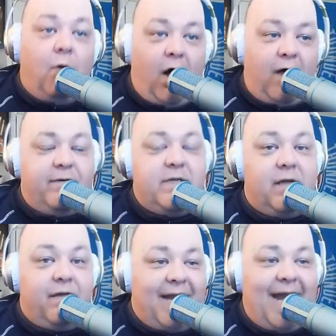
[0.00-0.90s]
off
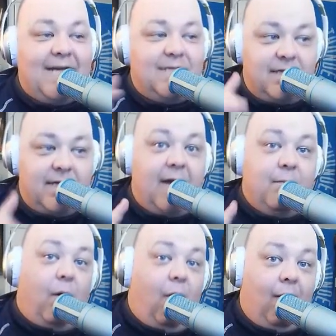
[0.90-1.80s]
until the next
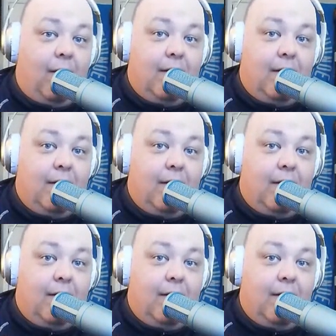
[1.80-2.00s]
dead ball.